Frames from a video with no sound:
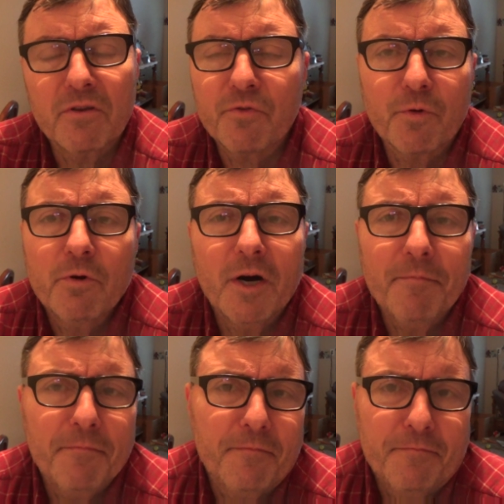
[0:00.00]
grew
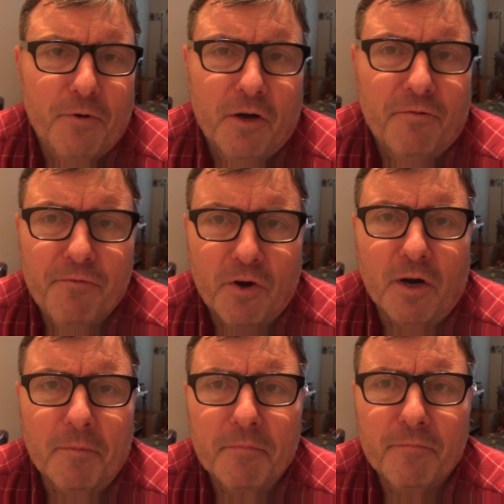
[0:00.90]
up on a
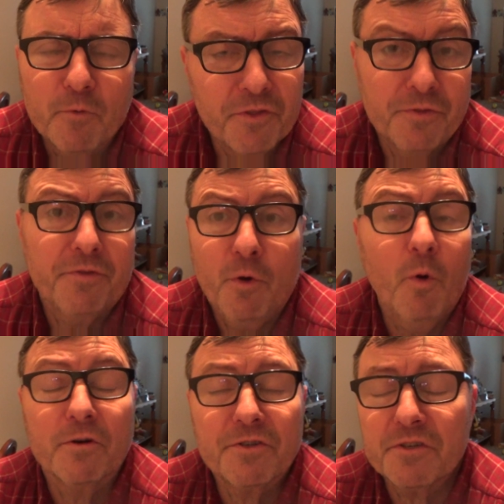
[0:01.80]
farm with
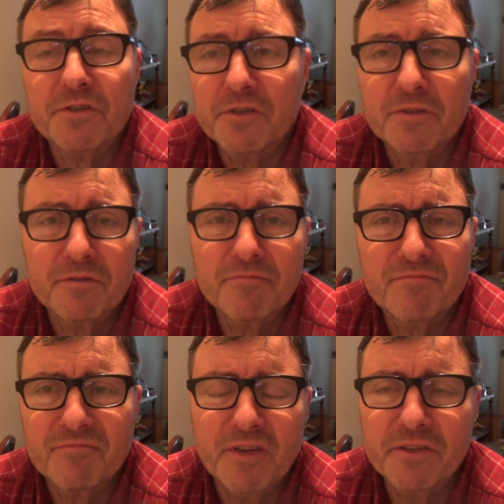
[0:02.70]
horses and
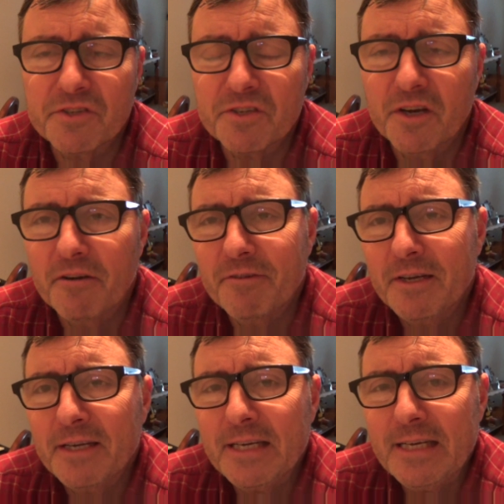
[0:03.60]
stuff,
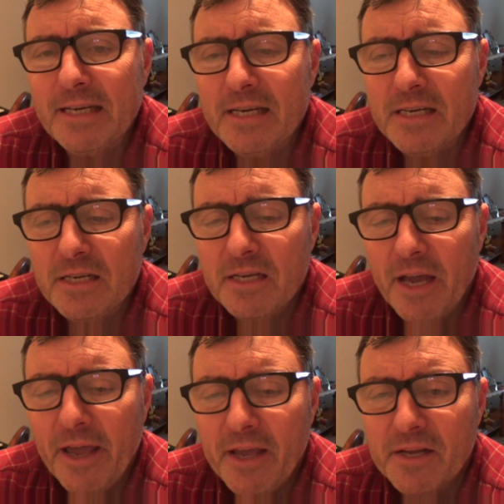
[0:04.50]

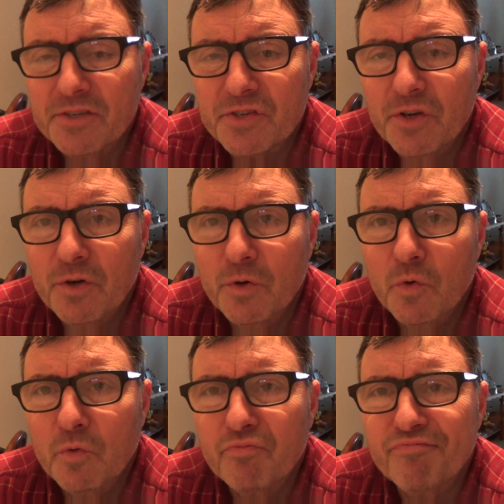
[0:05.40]
and
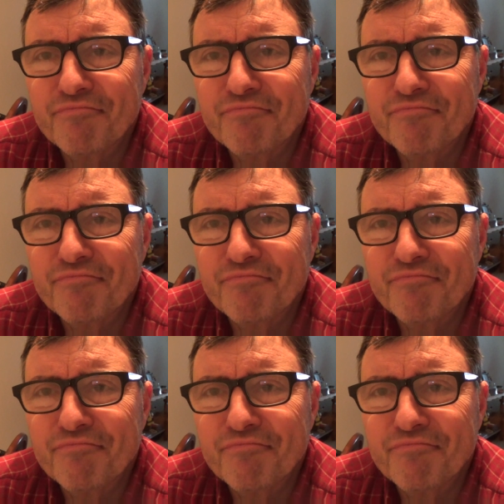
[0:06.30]
so